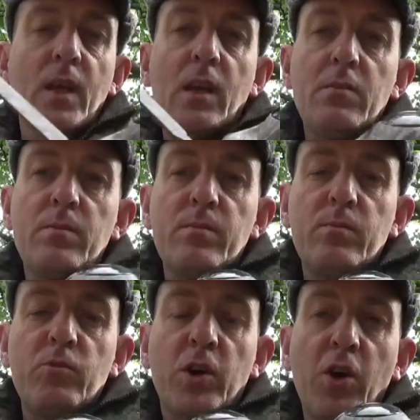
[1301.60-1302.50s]
It
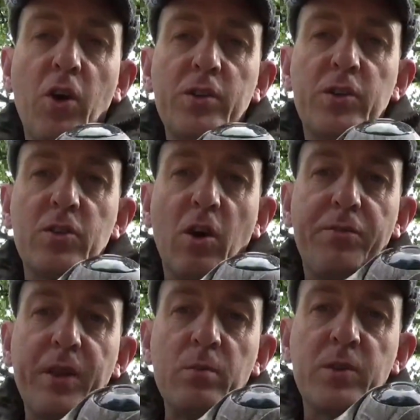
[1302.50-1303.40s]
records or
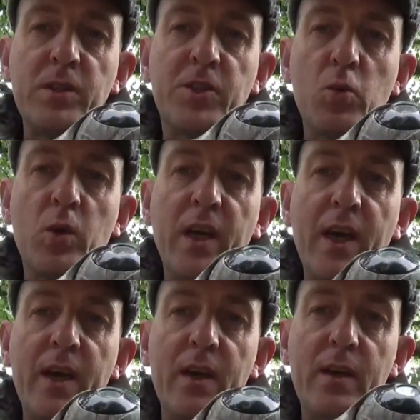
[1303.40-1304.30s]
films in
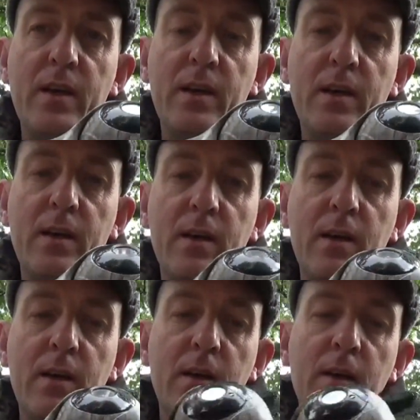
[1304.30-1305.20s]
2K.
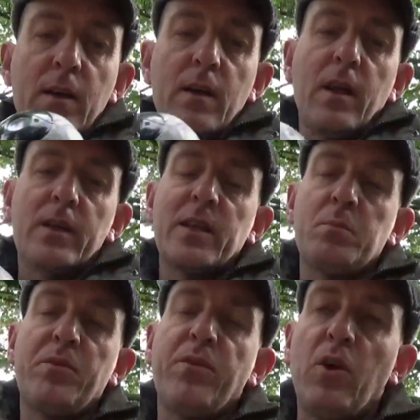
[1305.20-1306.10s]
Like I said
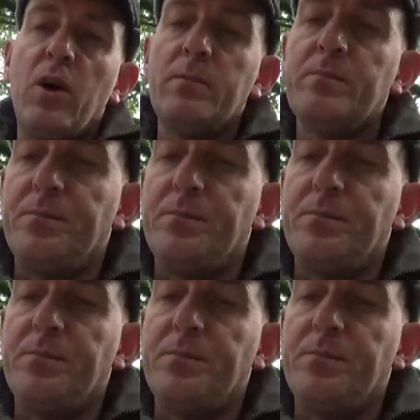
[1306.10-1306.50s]
before,